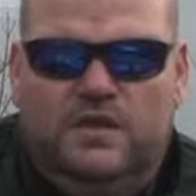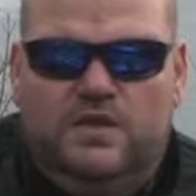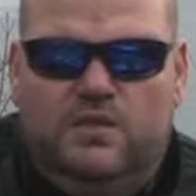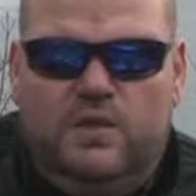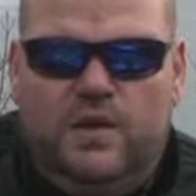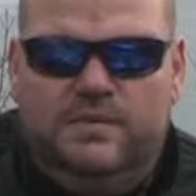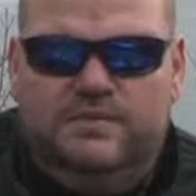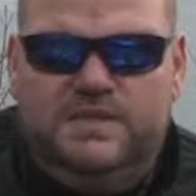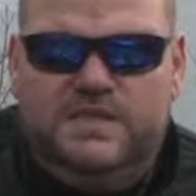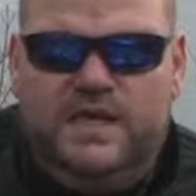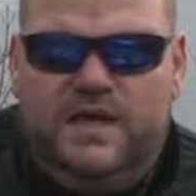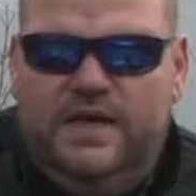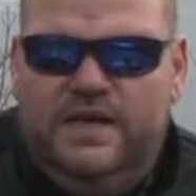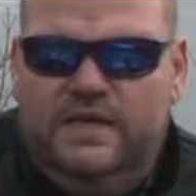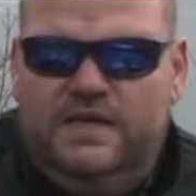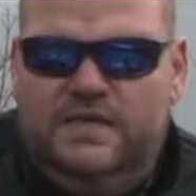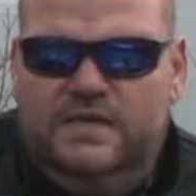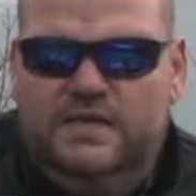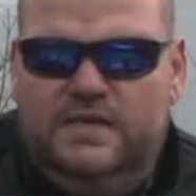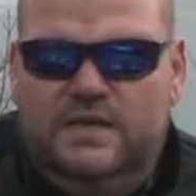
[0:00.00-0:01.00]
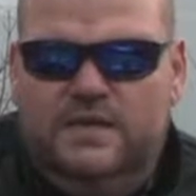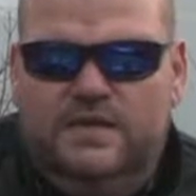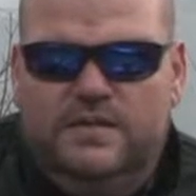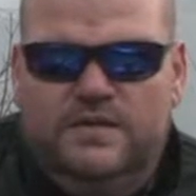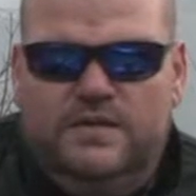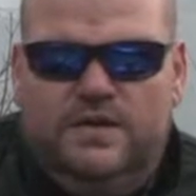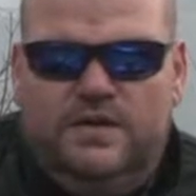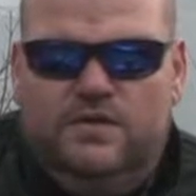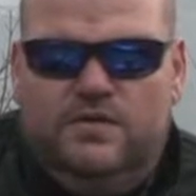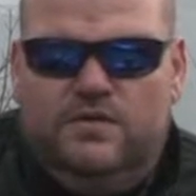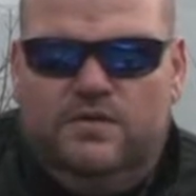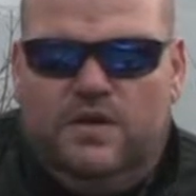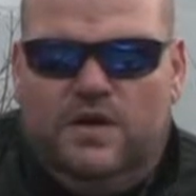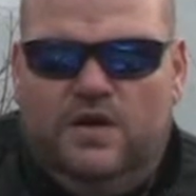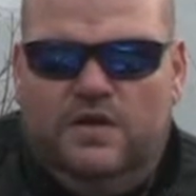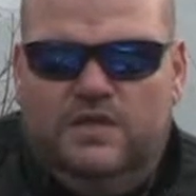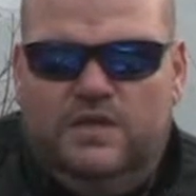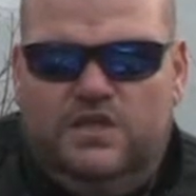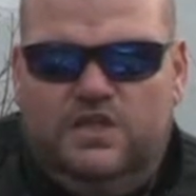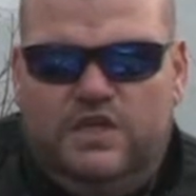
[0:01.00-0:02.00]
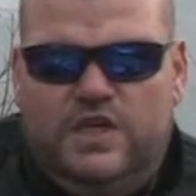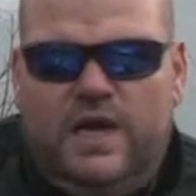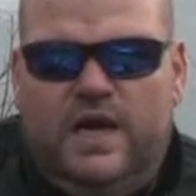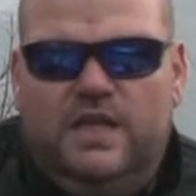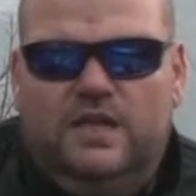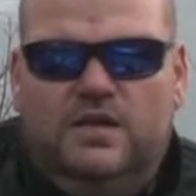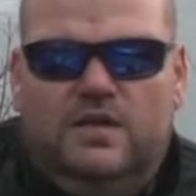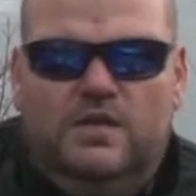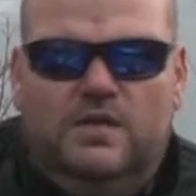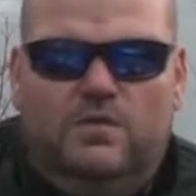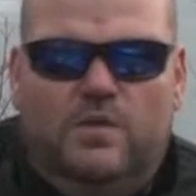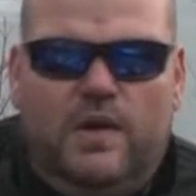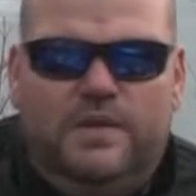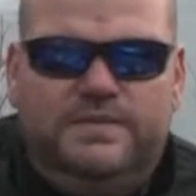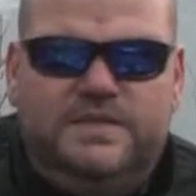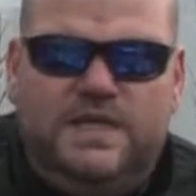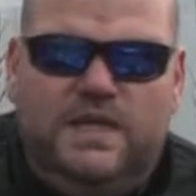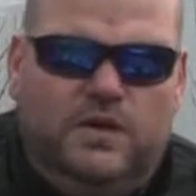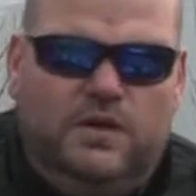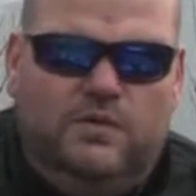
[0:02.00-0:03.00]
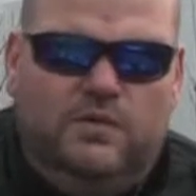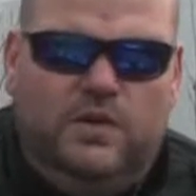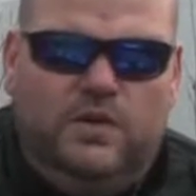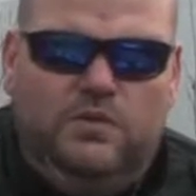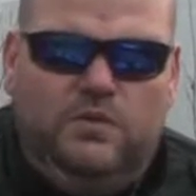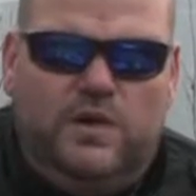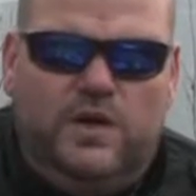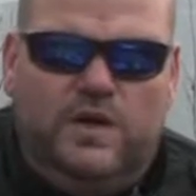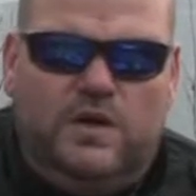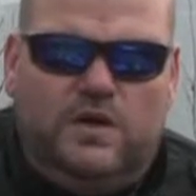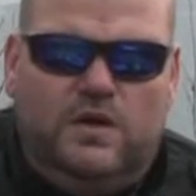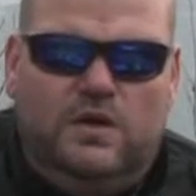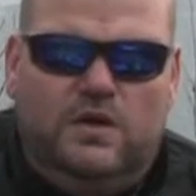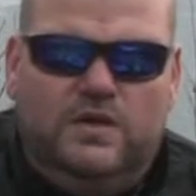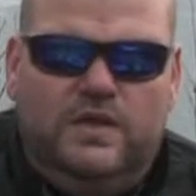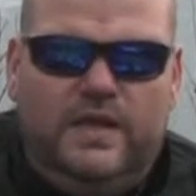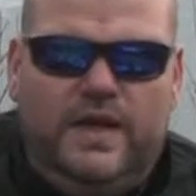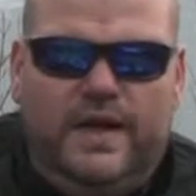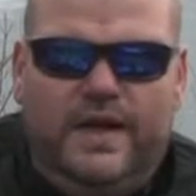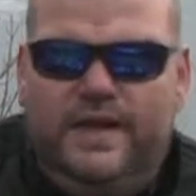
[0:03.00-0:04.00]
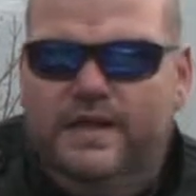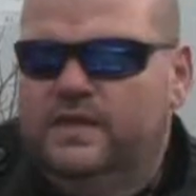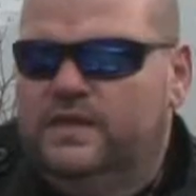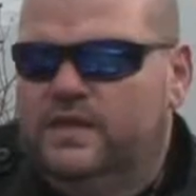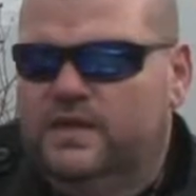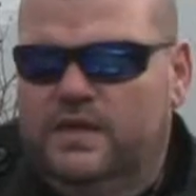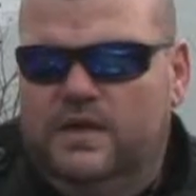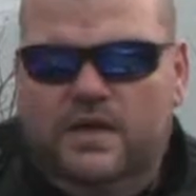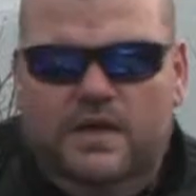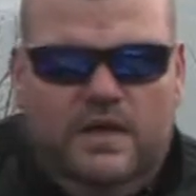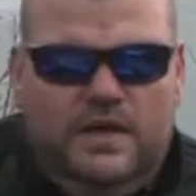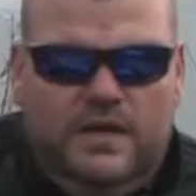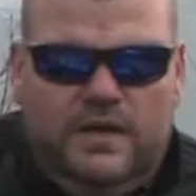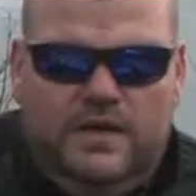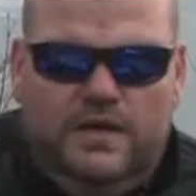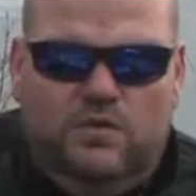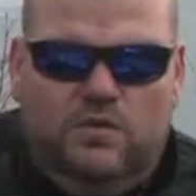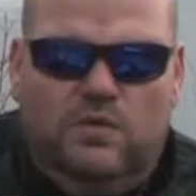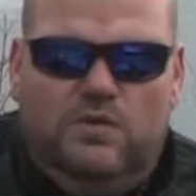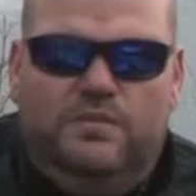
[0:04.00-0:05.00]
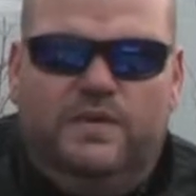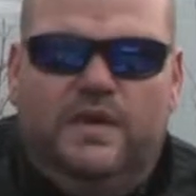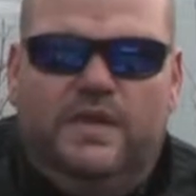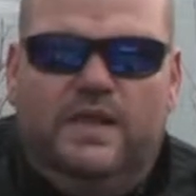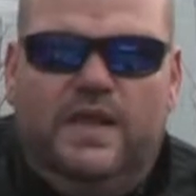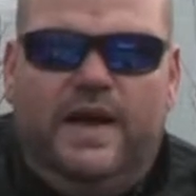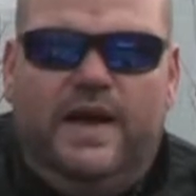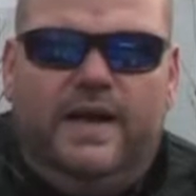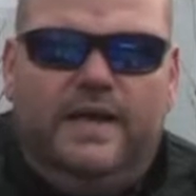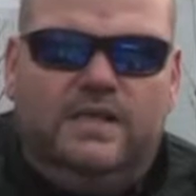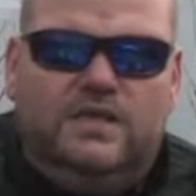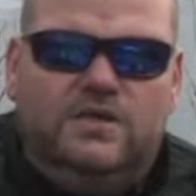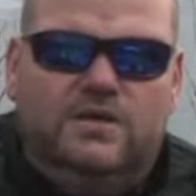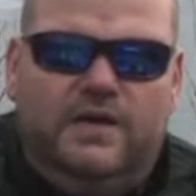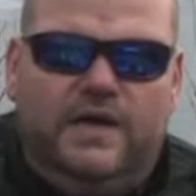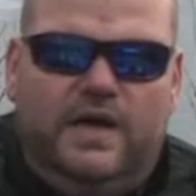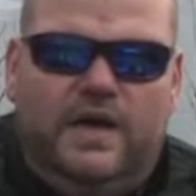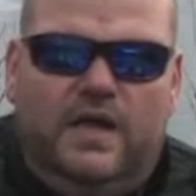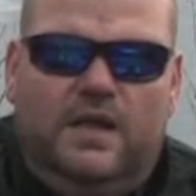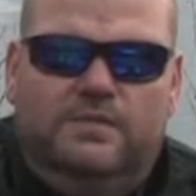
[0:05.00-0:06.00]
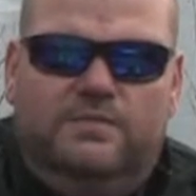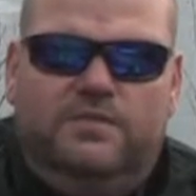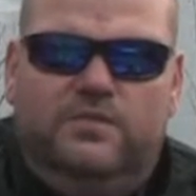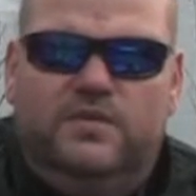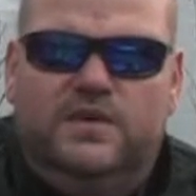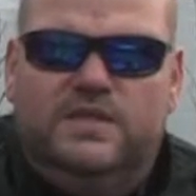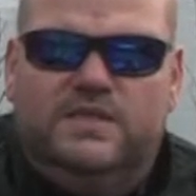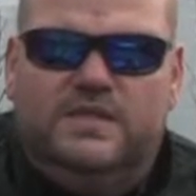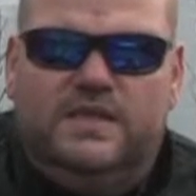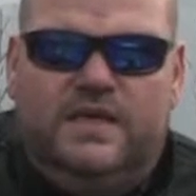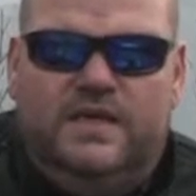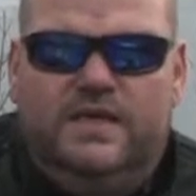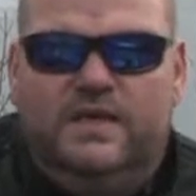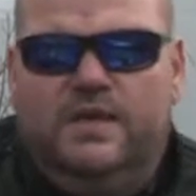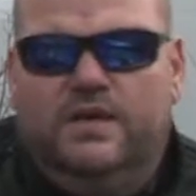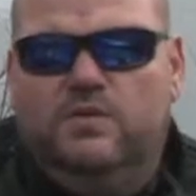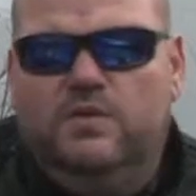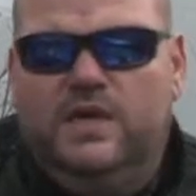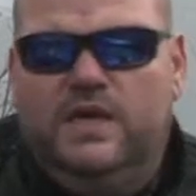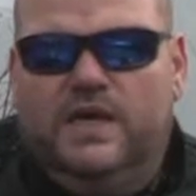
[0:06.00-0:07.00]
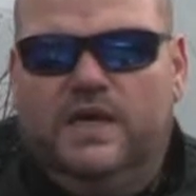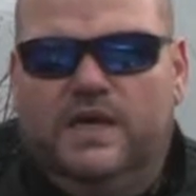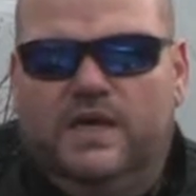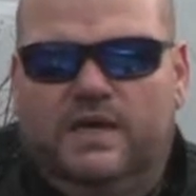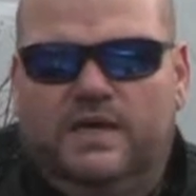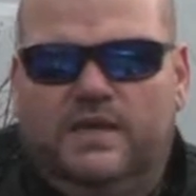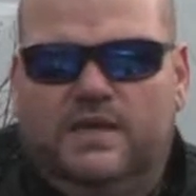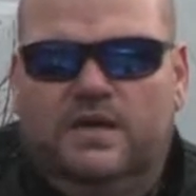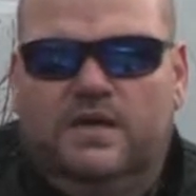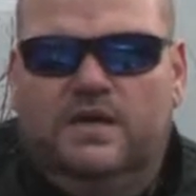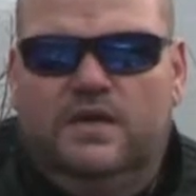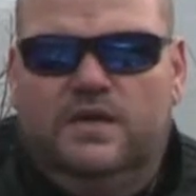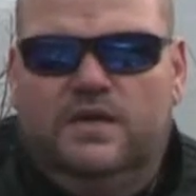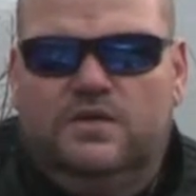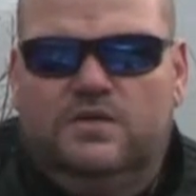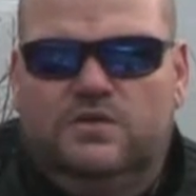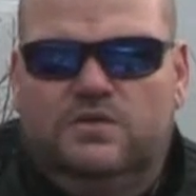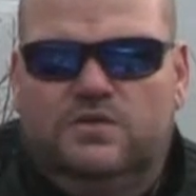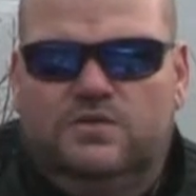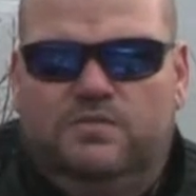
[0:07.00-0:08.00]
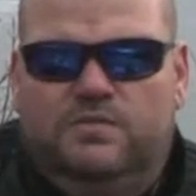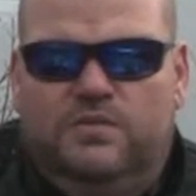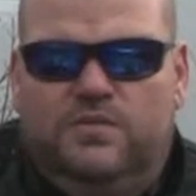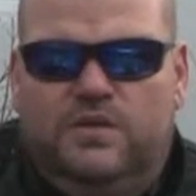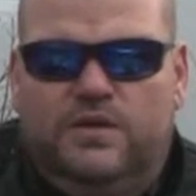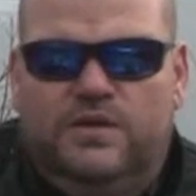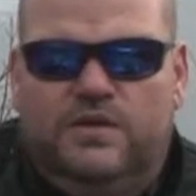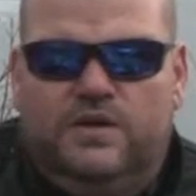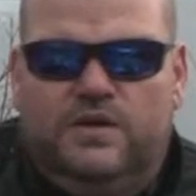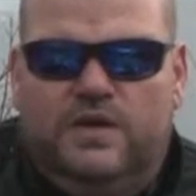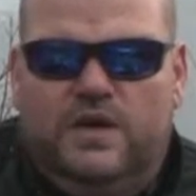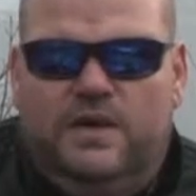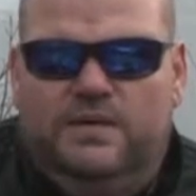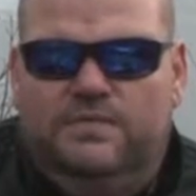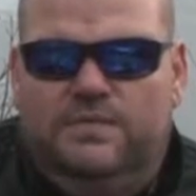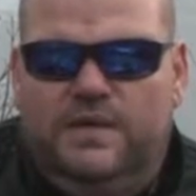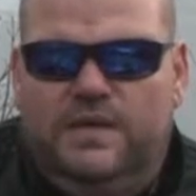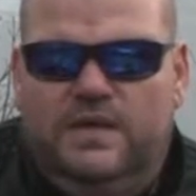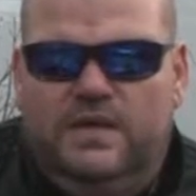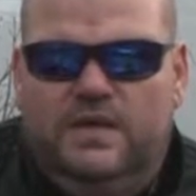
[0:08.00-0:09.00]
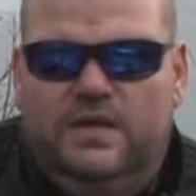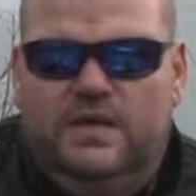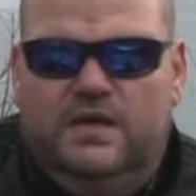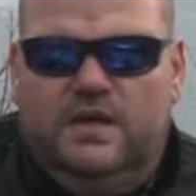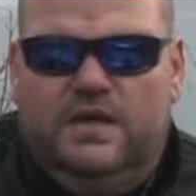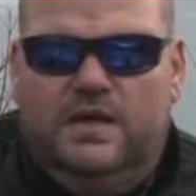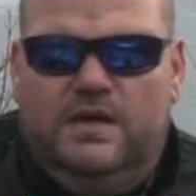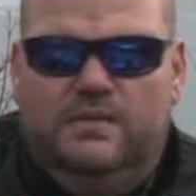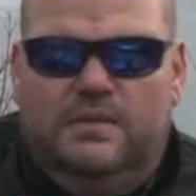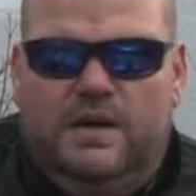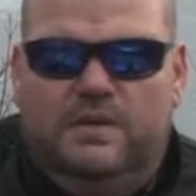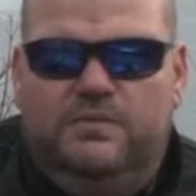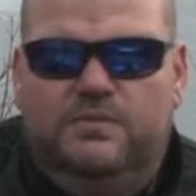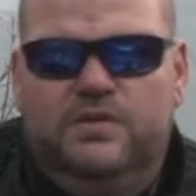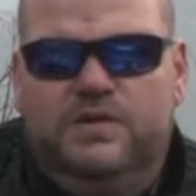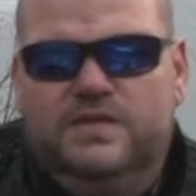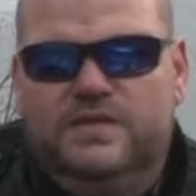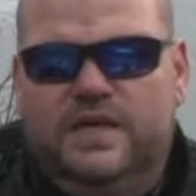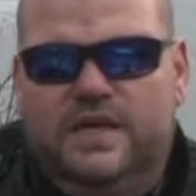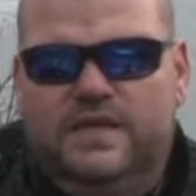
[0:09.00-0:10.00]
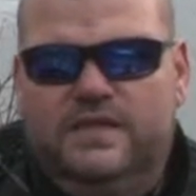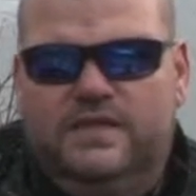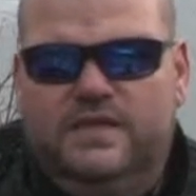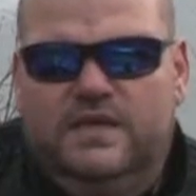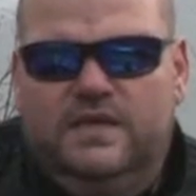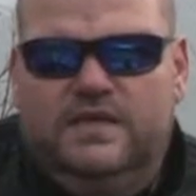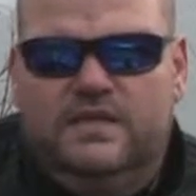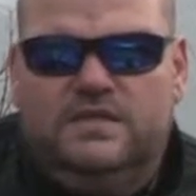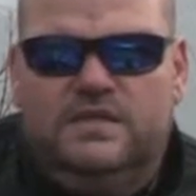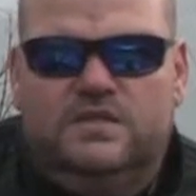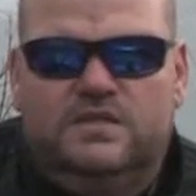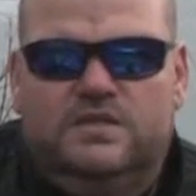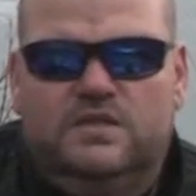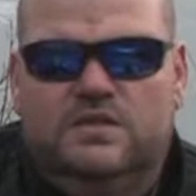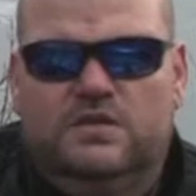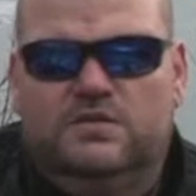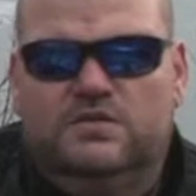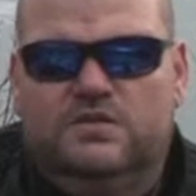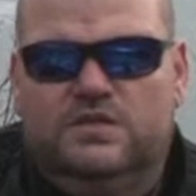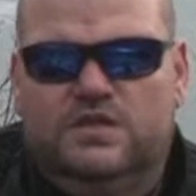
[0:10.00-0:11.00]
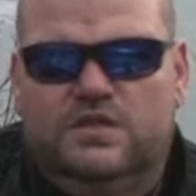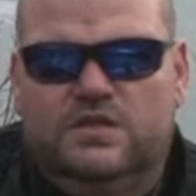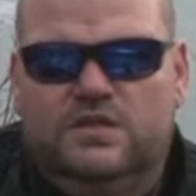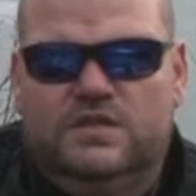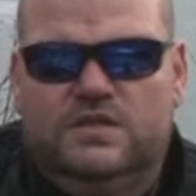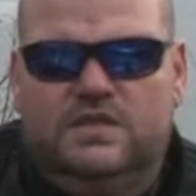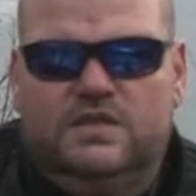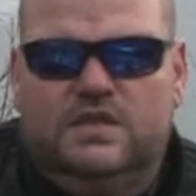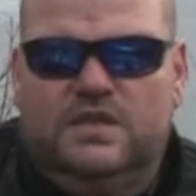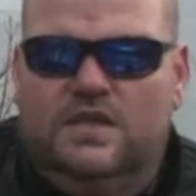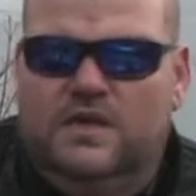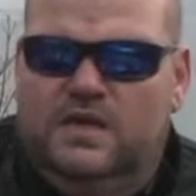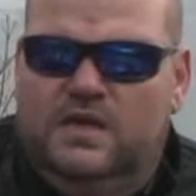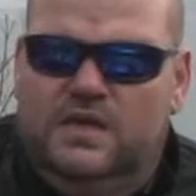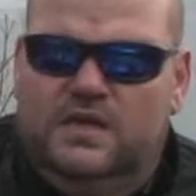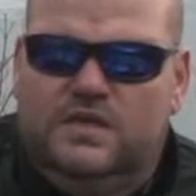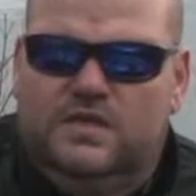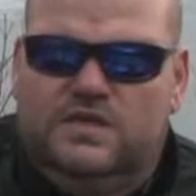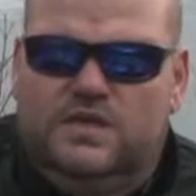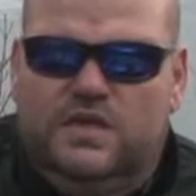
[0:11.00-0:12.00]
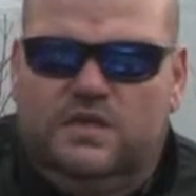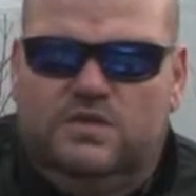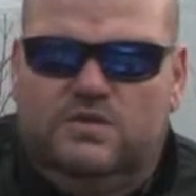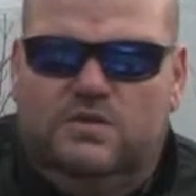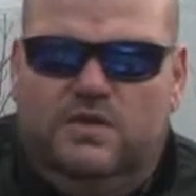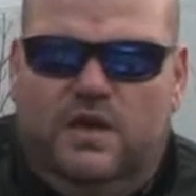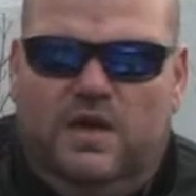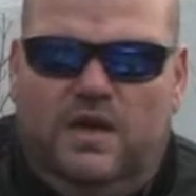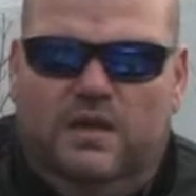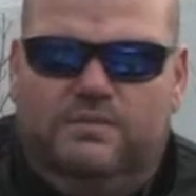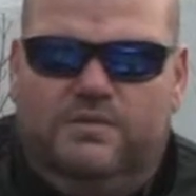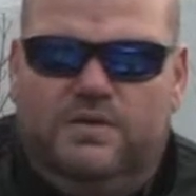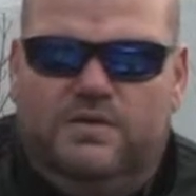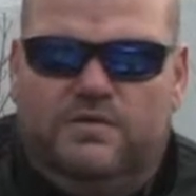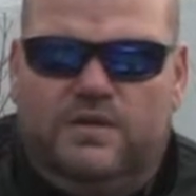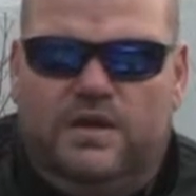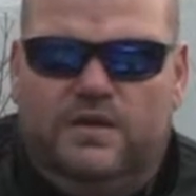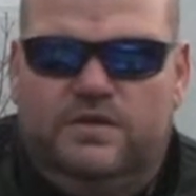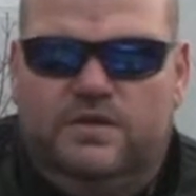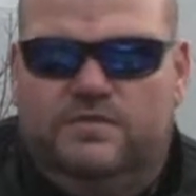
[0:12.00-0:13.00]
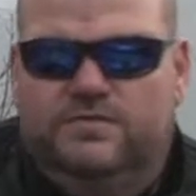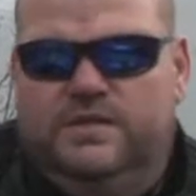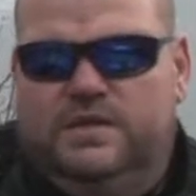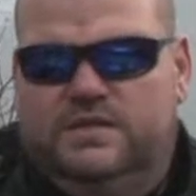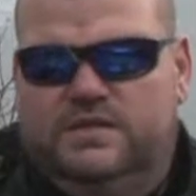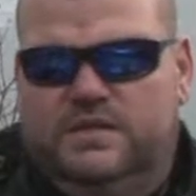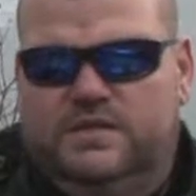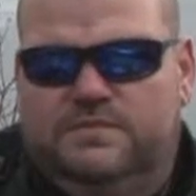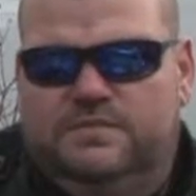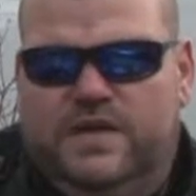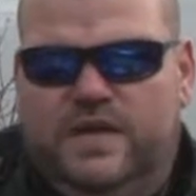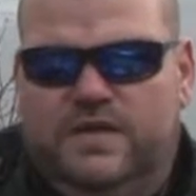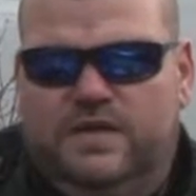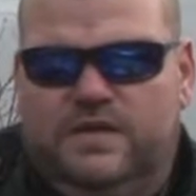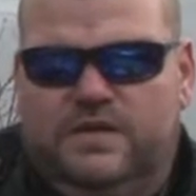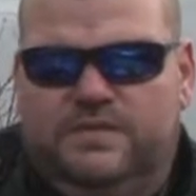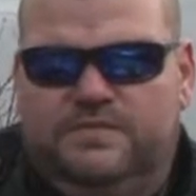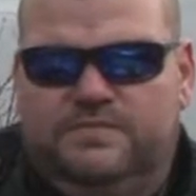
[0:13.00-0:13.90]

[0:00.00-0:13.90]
the website or on the chat on the website when we are online. We'll be glad to help with anything we can, support your company, come up with ideas, solutions, just to help you run your business better.